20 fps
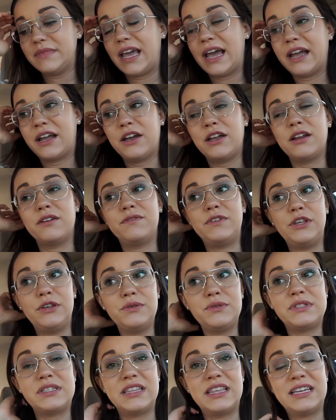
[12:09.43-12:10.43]
I could have
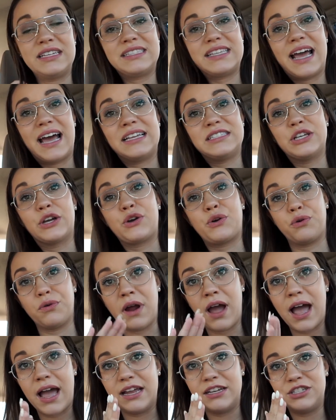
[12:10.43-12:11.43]
used this as a
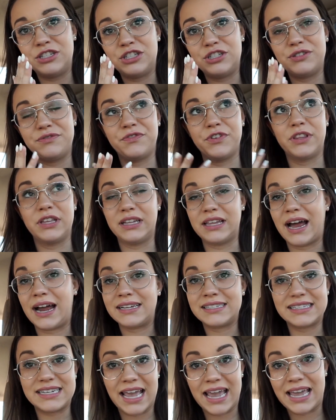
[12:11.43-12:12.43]
crutch for the
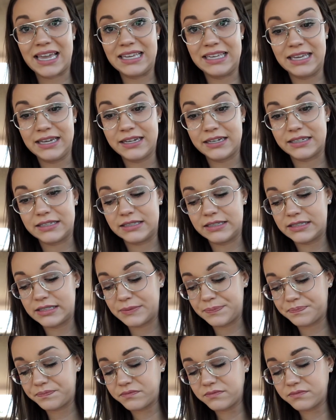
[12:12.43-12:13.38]
last 8 years,